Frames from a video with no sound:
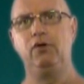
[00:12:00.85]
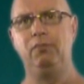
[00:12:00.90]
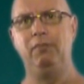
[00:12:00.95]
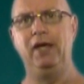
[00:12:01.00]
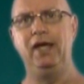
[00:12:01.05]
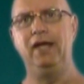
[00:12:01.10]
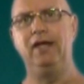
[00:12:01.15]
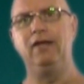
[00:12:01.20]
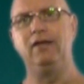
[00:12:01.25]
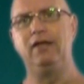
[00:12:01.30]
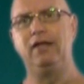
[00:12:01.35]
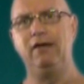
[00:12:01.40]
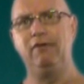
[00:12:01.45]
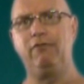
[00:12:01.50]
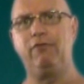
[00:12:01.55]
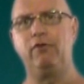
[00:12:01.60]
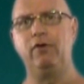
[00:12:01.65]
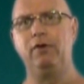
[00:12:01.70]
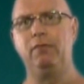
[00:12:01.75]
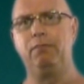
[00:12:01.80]
to make
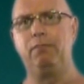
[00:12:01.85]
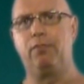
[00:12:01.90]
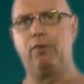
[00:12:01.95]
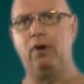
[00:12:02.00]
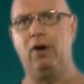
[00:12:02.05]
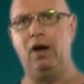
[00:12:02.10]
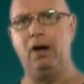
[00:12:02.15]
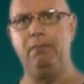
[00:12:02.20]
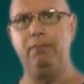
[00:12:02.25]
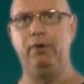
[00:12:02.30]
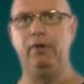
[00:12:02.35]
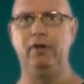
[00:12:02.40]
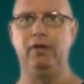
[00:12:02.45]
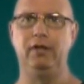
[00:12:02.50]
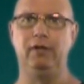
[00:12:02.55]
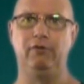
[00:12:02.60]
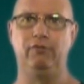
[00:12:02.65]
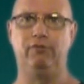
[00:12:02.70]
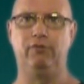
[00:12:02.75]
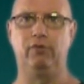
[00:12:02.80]
different
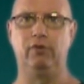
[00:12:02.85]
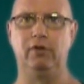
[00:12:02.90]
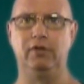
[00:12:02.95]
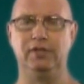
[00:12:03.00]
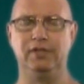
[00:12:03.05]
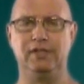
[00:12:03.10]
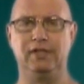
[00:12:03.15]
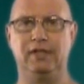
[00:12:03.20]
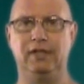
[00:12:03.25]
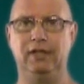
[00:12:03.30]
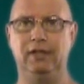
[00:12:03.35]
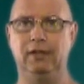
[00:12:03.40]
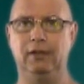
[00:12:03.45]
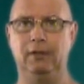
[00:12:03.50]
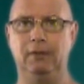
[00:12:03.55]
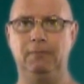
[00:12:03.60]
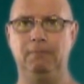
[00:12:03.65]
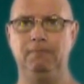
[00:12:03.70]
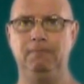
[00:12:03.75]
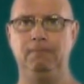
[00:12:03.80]
properties for a
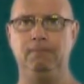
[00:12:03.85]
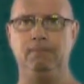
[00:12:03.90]
steel.